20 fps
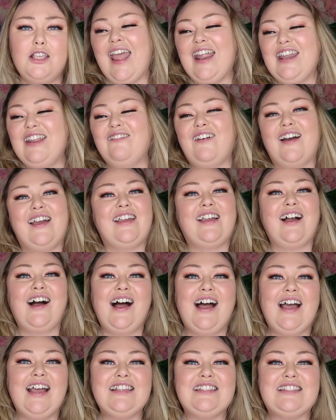Anyway
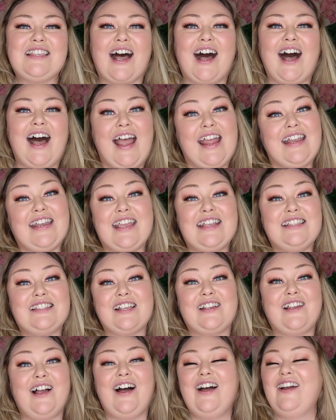guys, I need
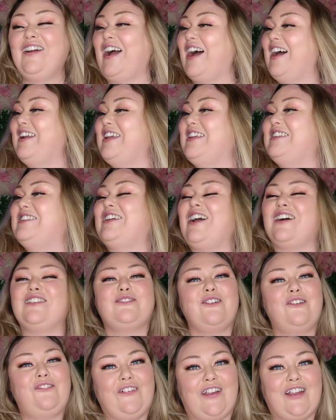to go
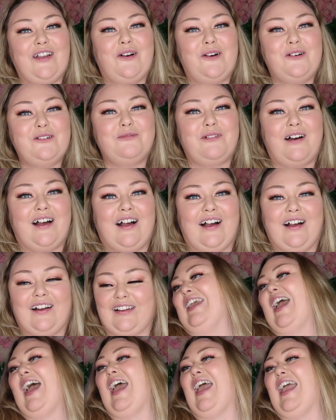to a thing called work,
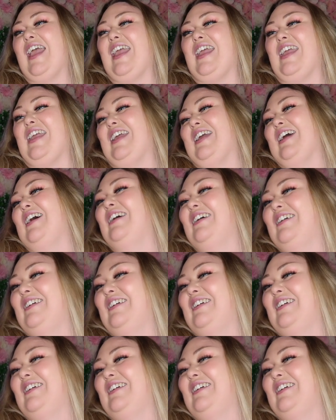yay.